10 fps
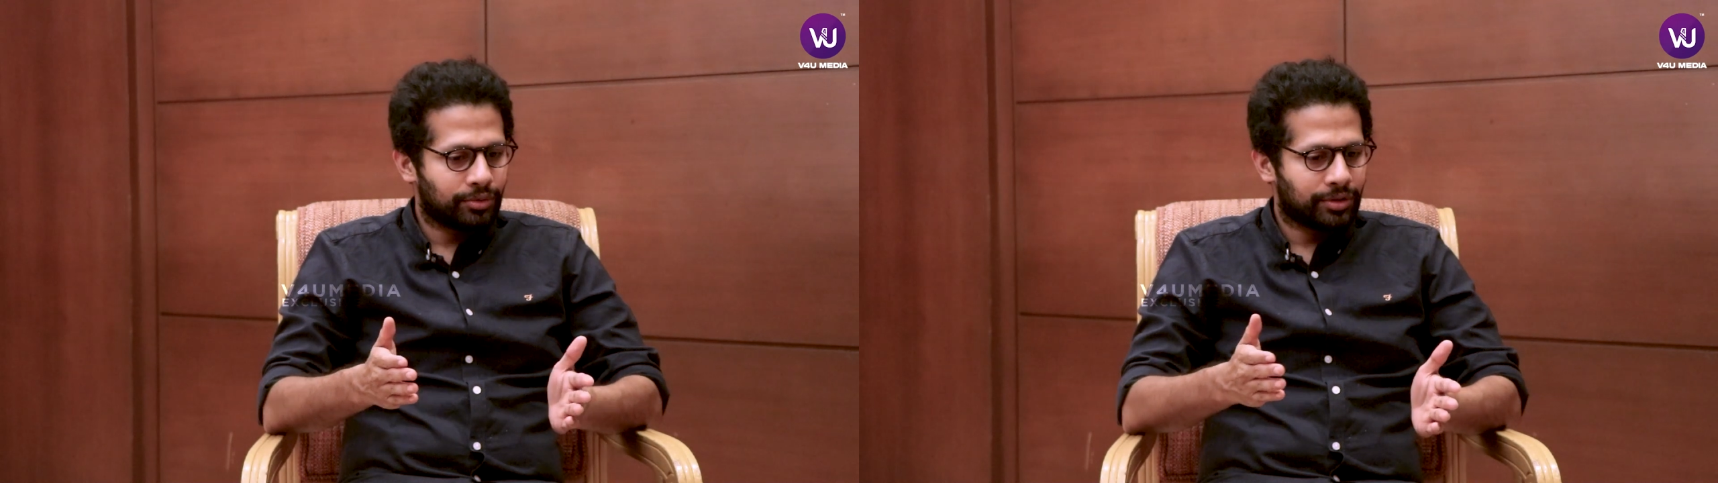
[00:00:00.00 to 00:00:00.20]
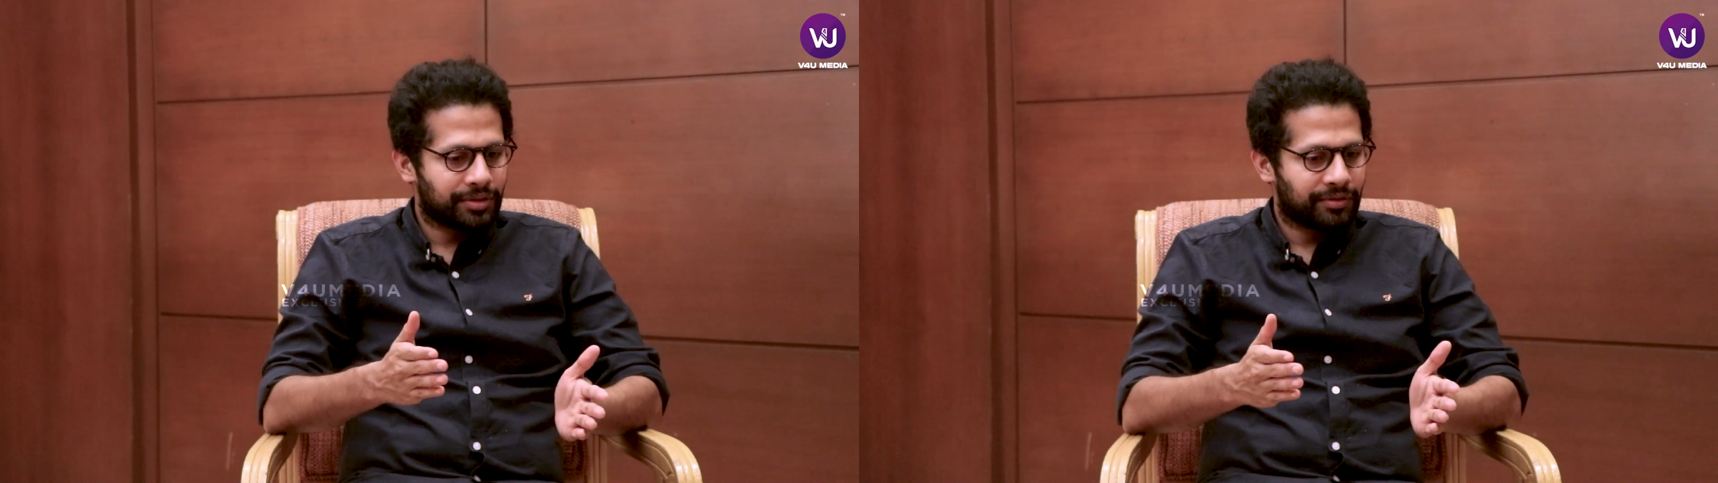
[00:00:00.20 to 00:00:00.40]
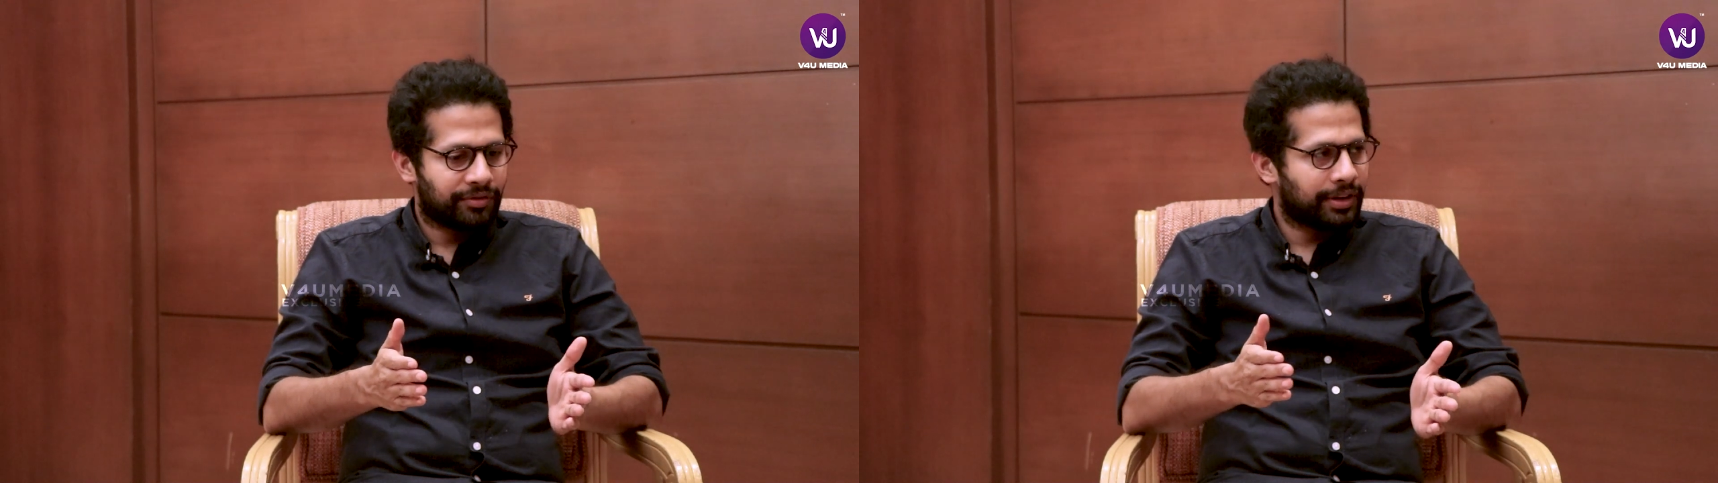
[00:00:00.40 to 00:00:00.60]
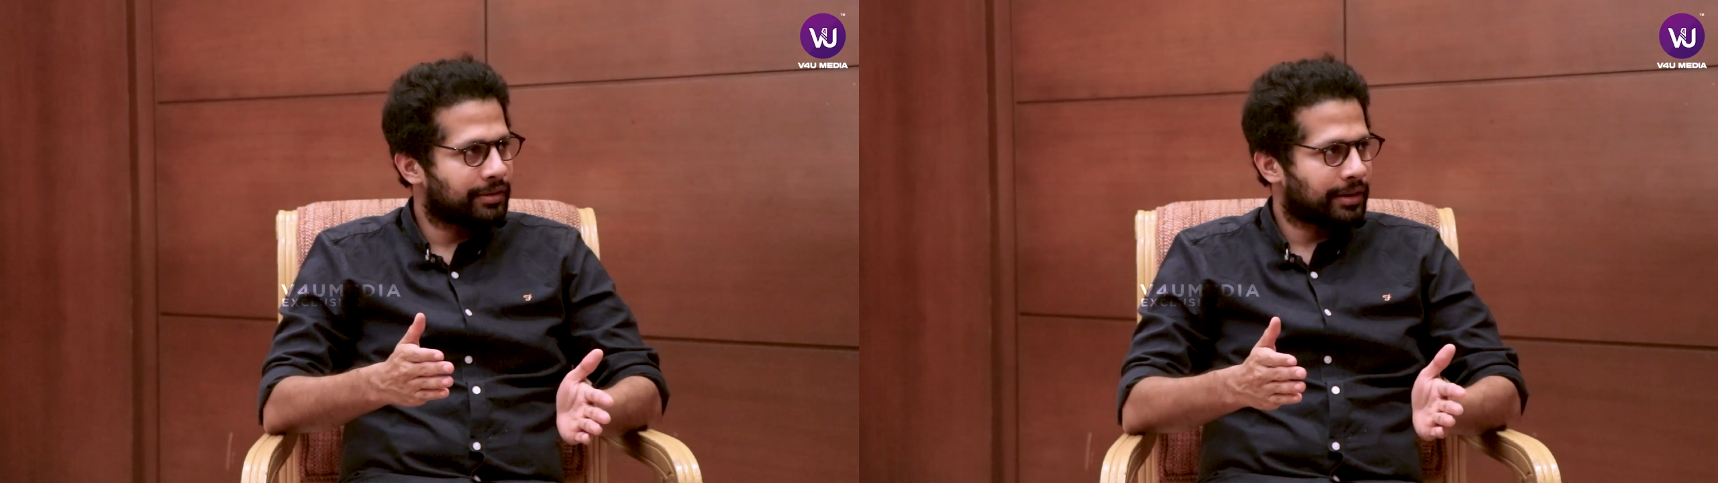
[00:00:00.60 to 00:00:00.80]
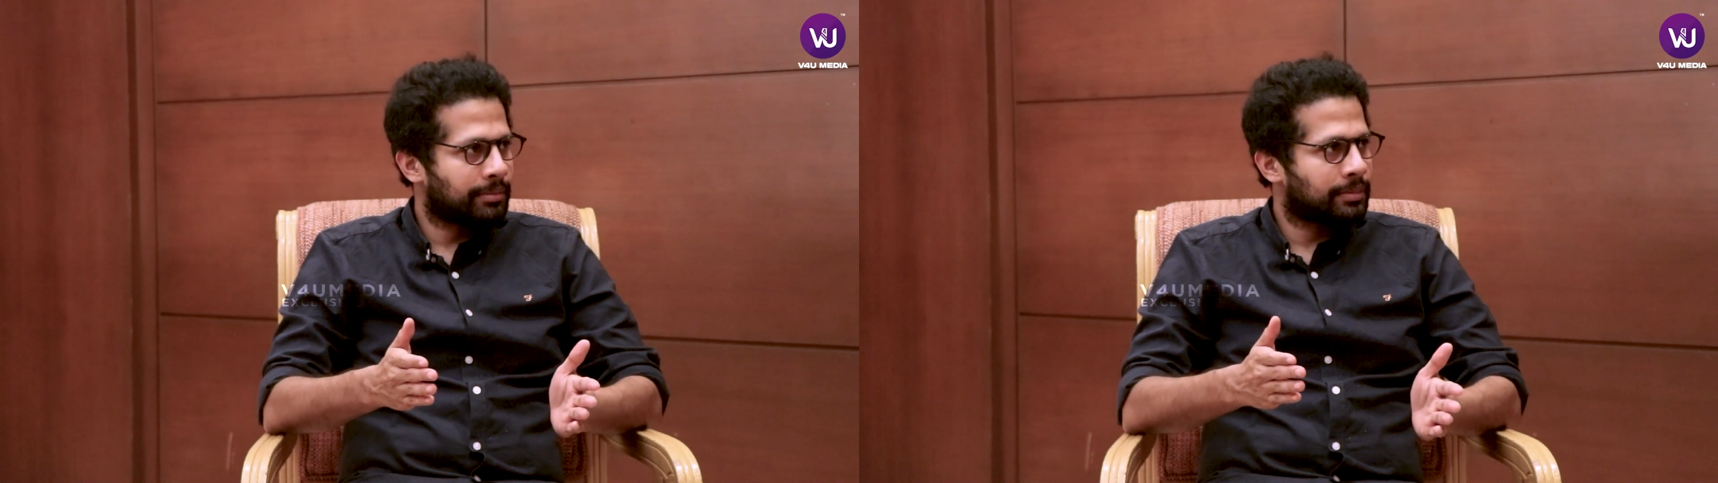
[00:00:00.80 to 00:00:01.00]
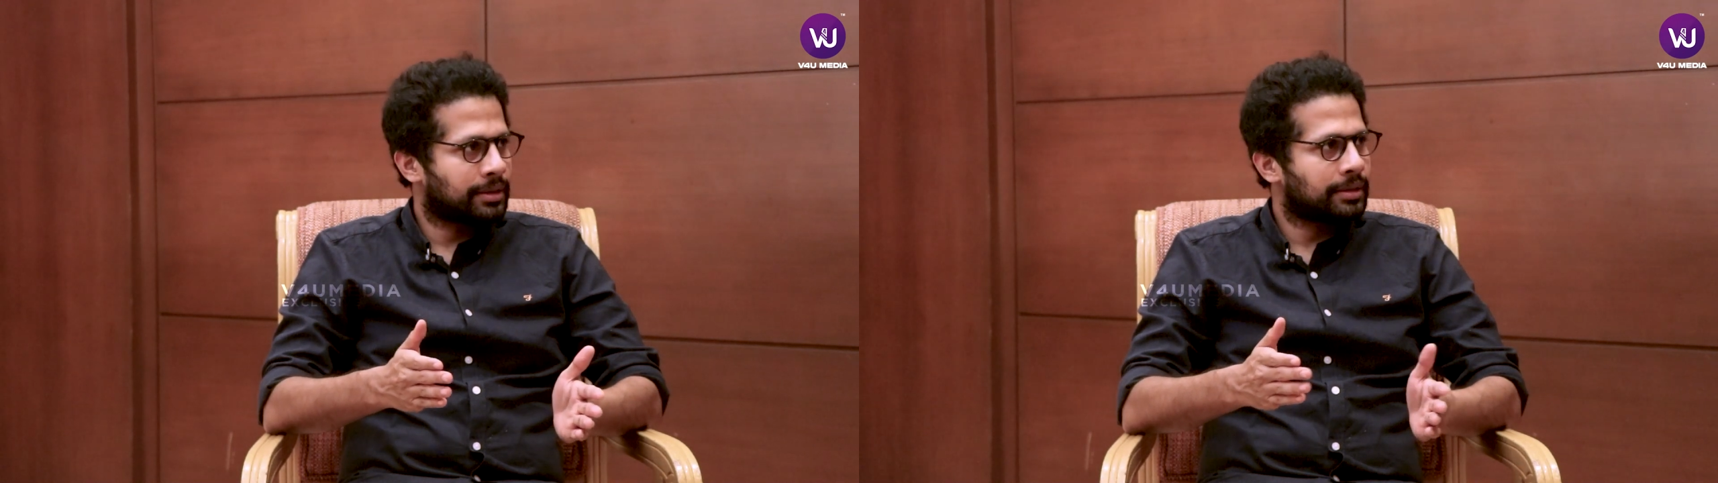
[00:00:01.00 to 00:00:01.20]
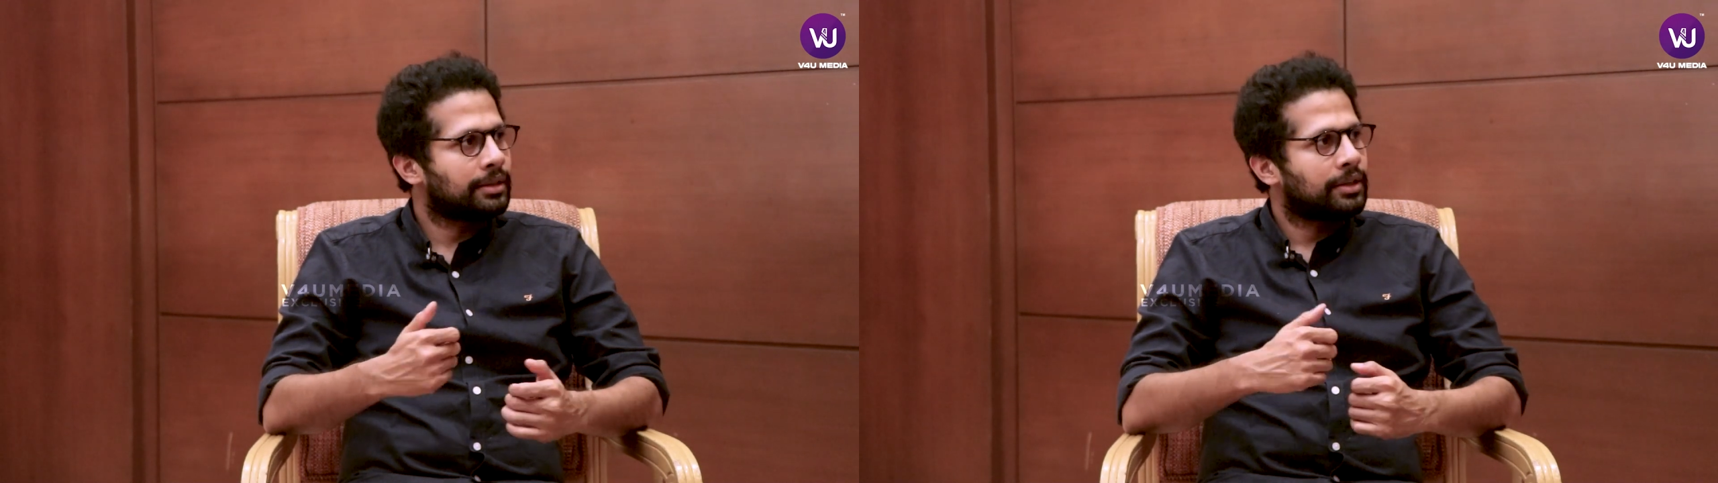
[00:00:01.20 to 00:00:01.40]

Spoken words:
2005 time la.